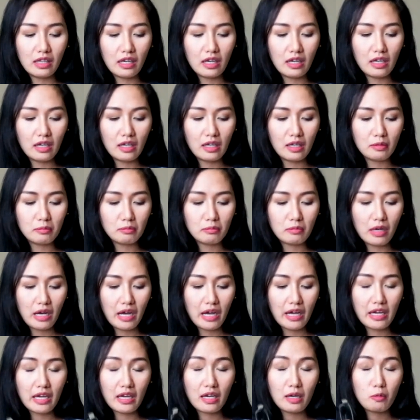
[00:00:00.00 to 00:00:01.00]
Um,
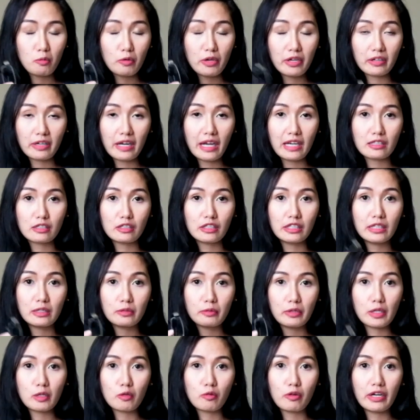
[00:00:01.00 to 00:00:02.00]
I, we are actually
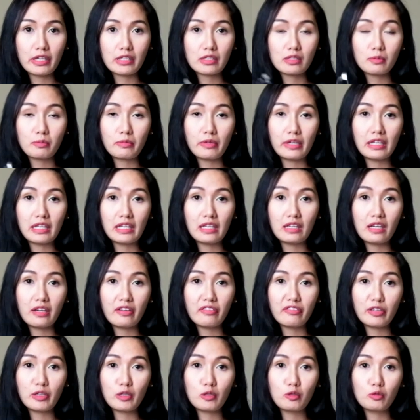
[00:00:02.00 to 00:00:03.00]
required to bring it
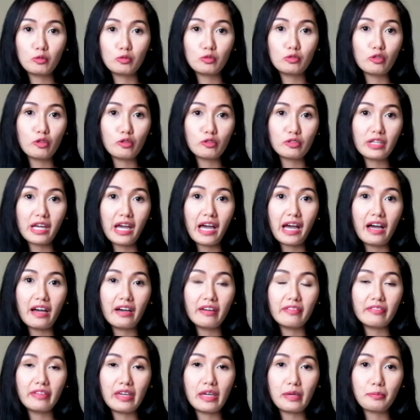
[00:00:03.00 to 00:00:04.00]
if you don't
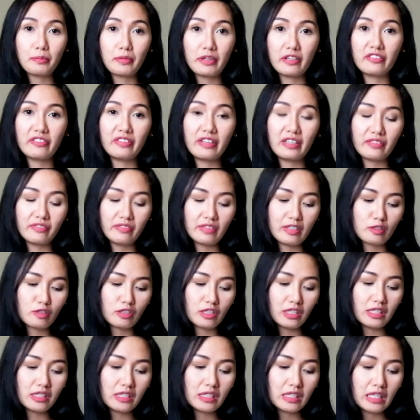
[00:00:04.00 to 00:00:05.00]
have a perfect
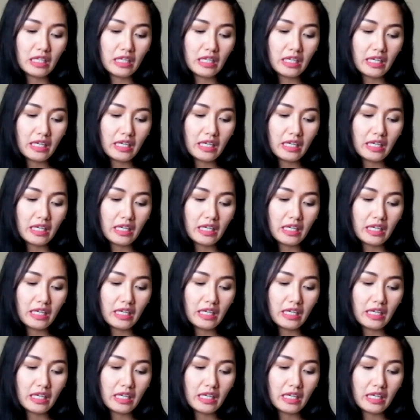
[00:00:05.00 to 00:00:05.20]
vision.